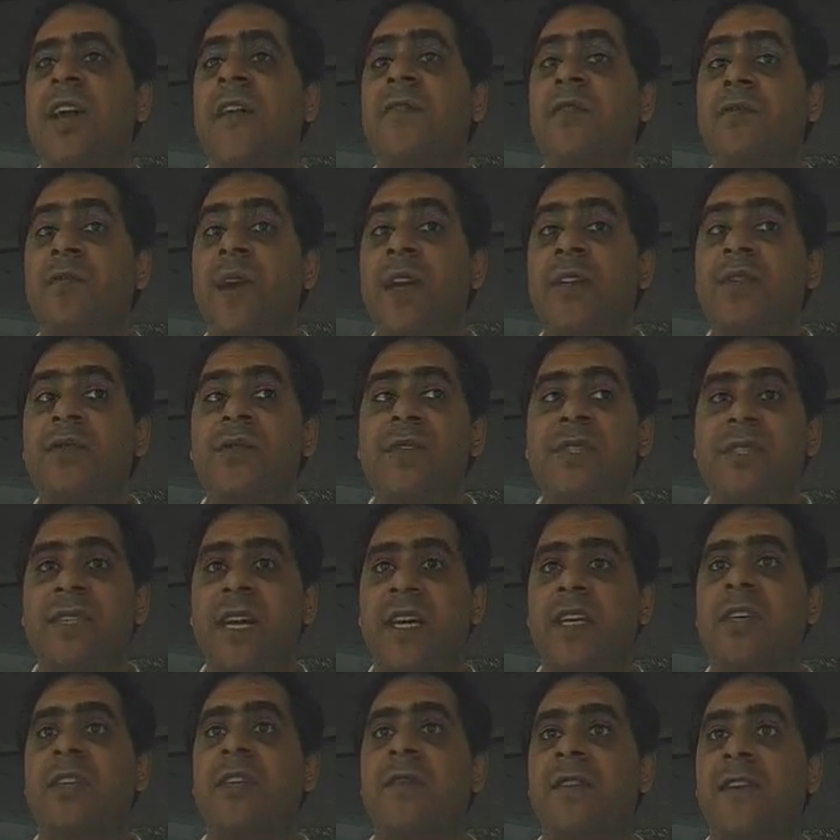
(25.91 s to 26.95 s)
have the right to a
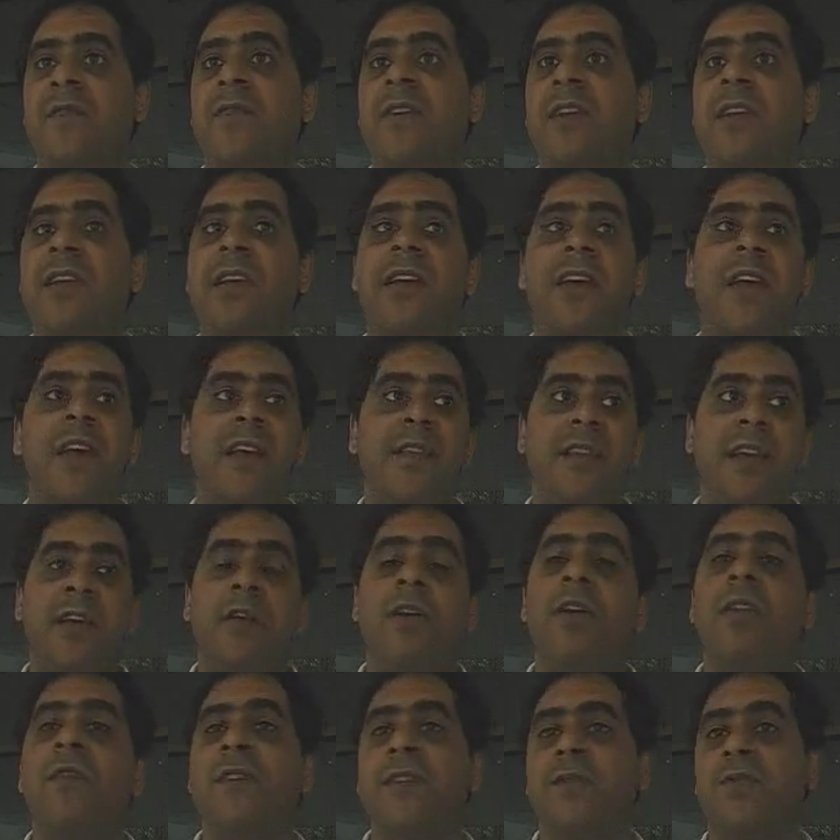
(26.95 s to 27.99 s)
standard of living that
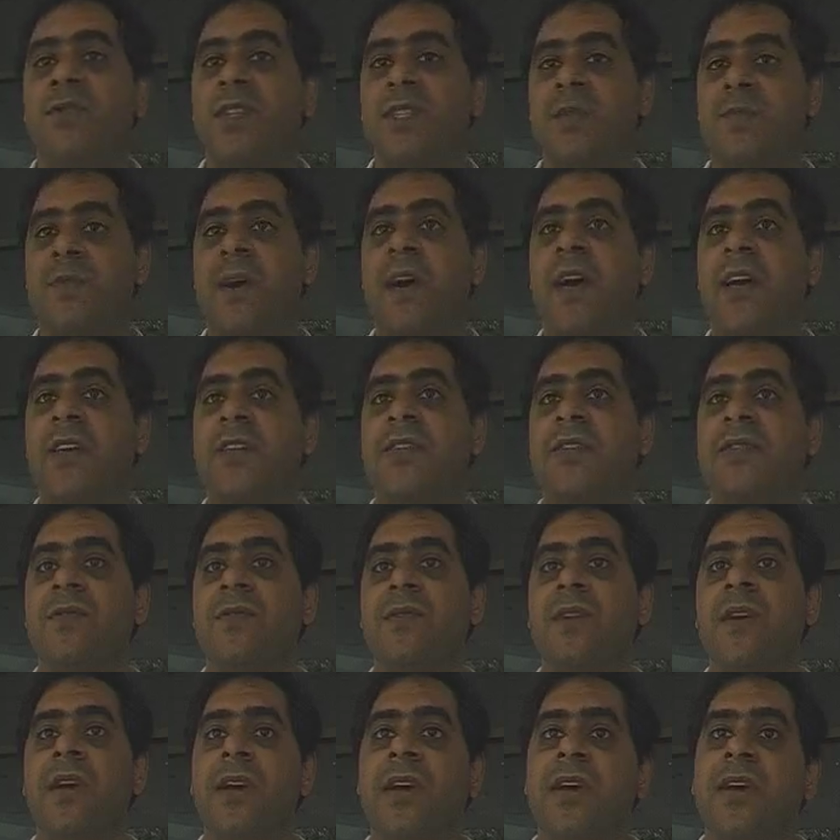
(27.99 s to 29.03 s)
all of us would aspire to.
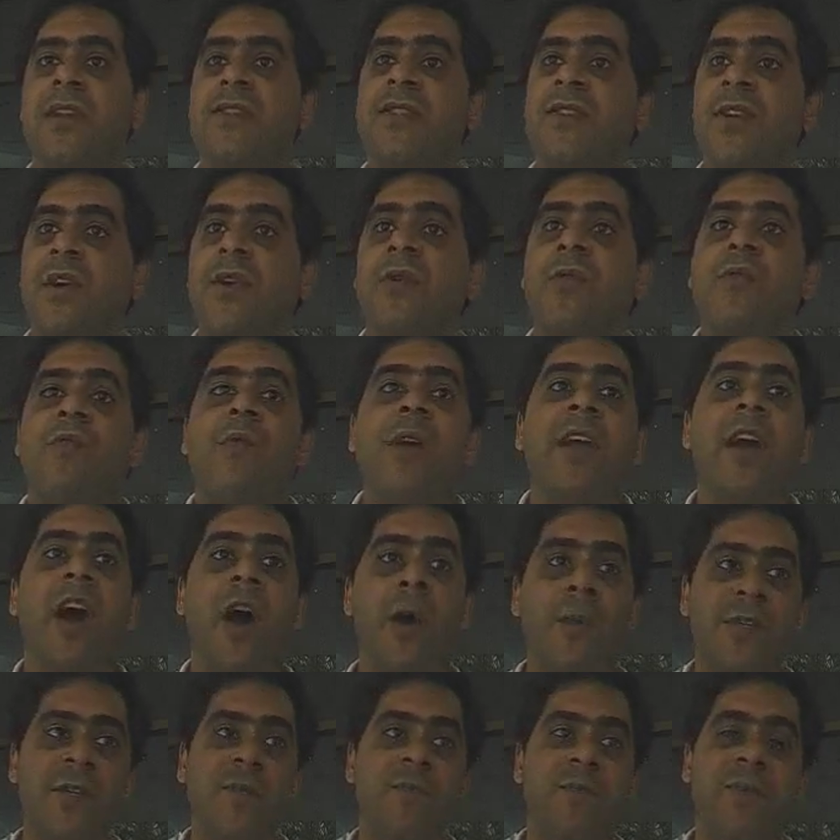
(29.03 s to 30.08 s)
So we
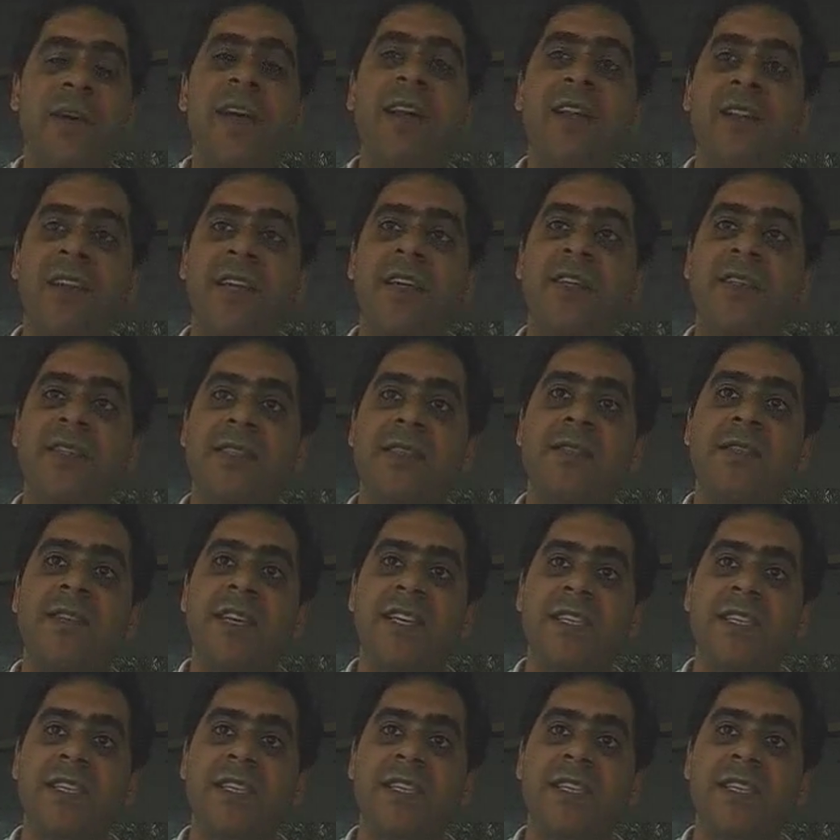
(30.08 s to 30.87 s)
hope to build this